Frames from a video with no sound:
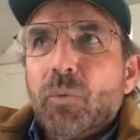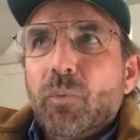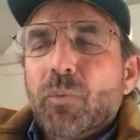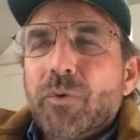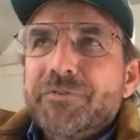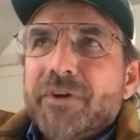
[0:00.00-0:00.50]

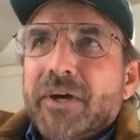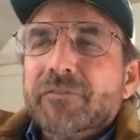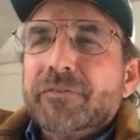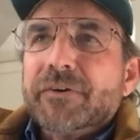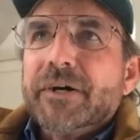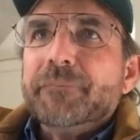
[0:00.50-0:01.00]
was kind
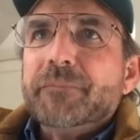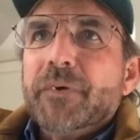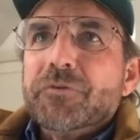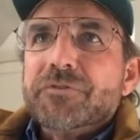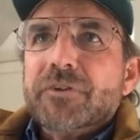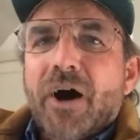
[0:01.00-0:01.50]
of a it
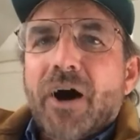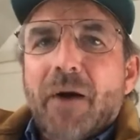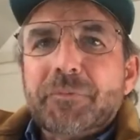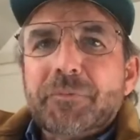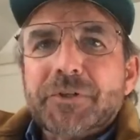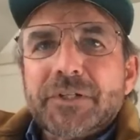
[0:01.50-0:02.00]
was an
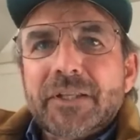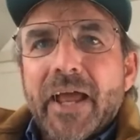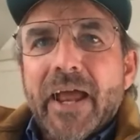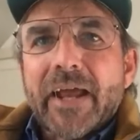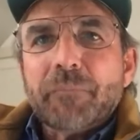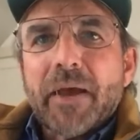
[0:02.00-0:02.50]
option in
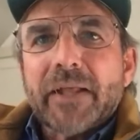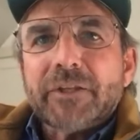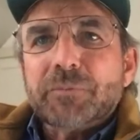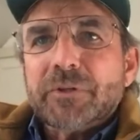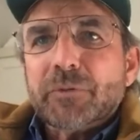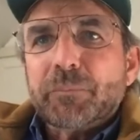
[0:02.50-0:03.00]
the ag
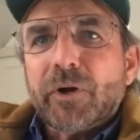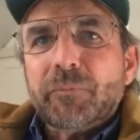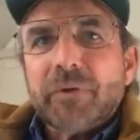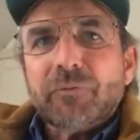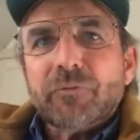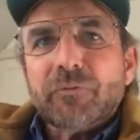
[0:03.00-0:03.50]
management
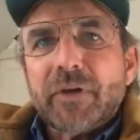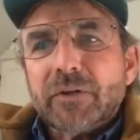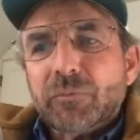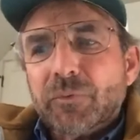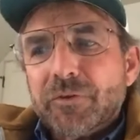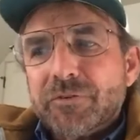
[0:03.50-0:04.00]
department and
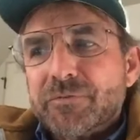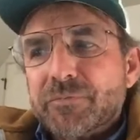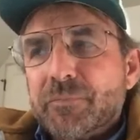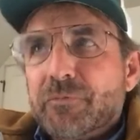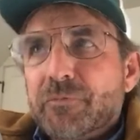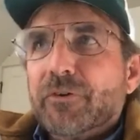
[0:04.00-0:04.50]
it was
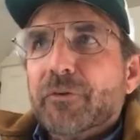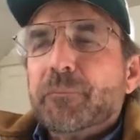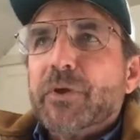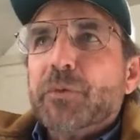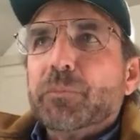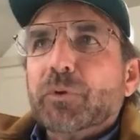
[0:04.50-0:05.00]
for
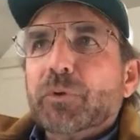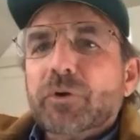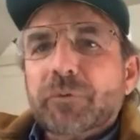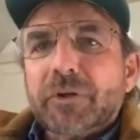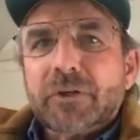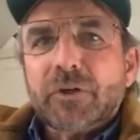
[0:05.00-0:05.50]
people who were going to go